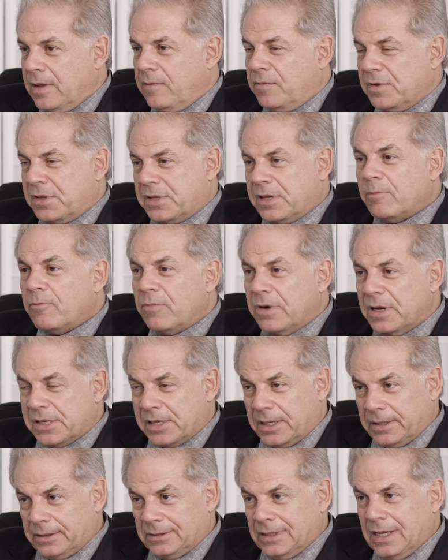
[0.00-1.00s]
For some
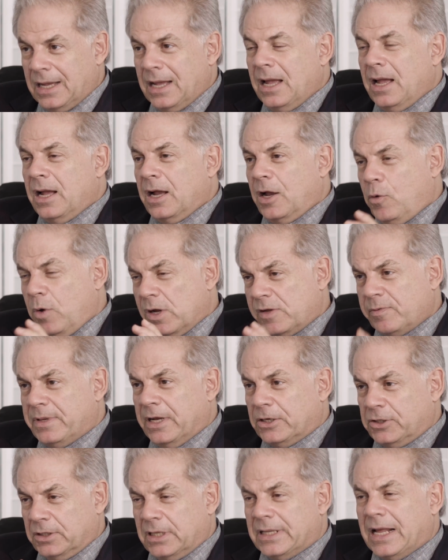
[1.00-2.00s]
reason, Quest
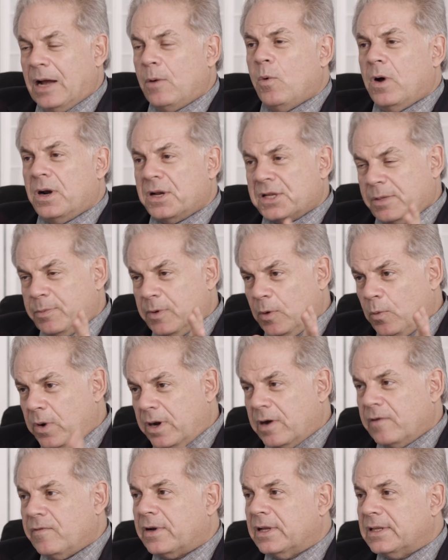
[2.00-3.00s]
Potential did not want us to be
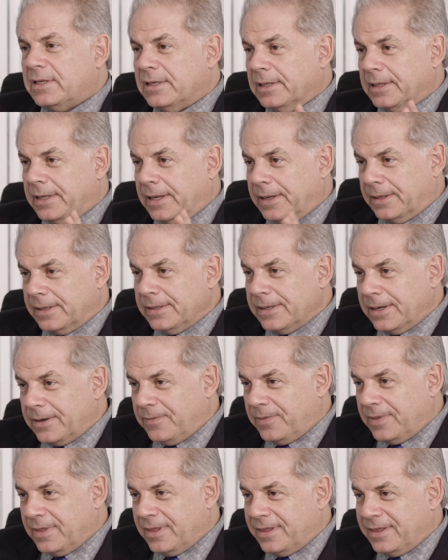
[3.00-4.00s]
aware of it until now.
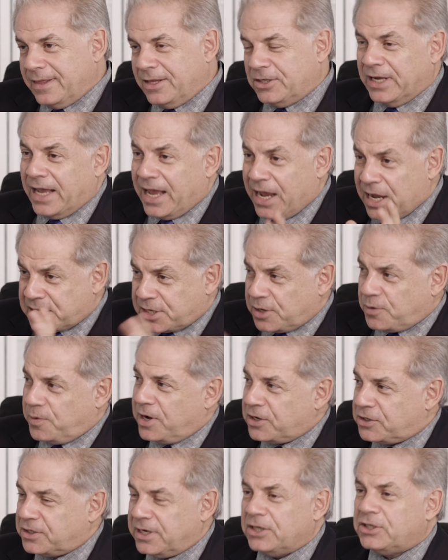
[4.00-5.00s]
She asked the
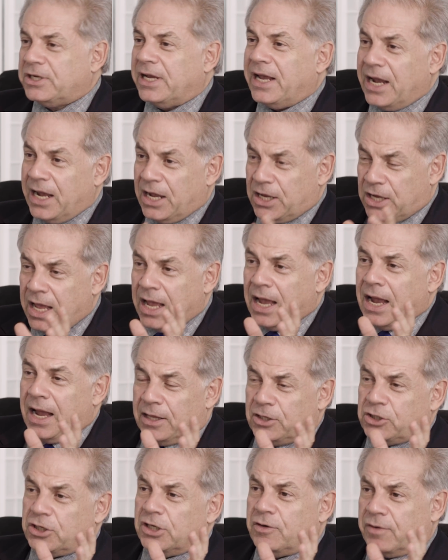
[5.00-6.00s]
question,
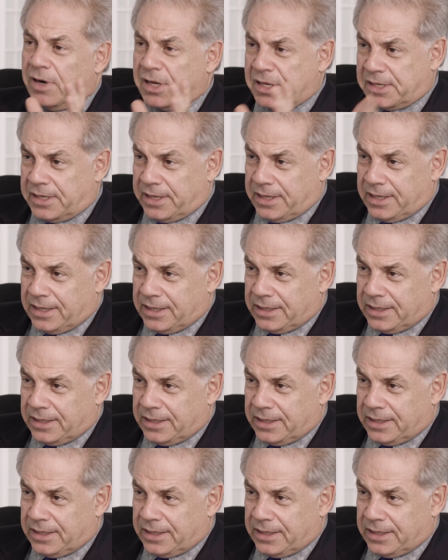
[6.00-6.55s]
and she addressed it.